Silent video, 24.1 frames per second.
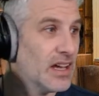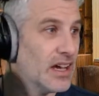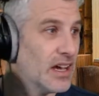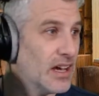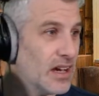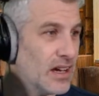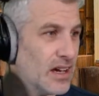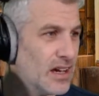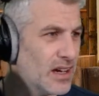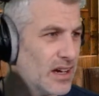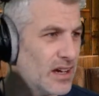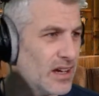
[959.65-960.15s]

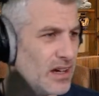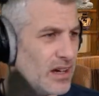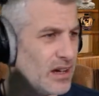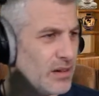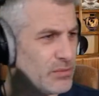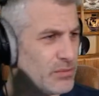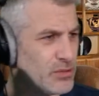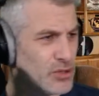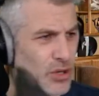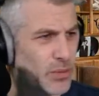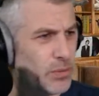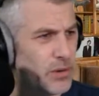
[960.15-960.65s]
Uh,
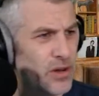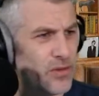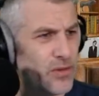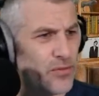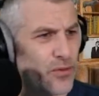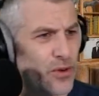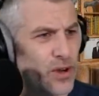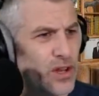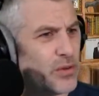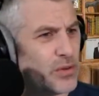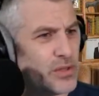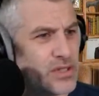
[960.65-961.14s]
I'm dropping the
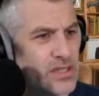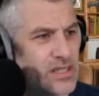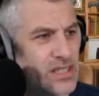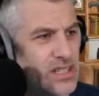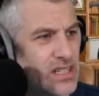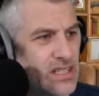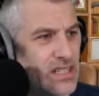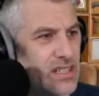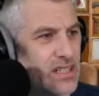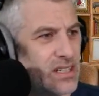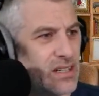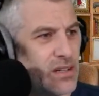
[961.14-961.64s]

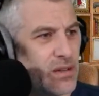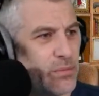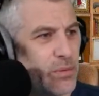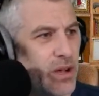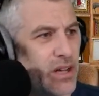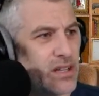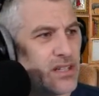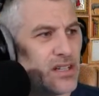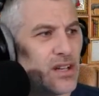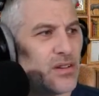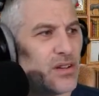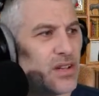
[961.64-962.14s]
frequencies, uh,
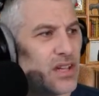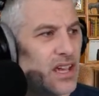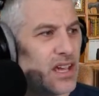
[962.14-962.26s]
but I don't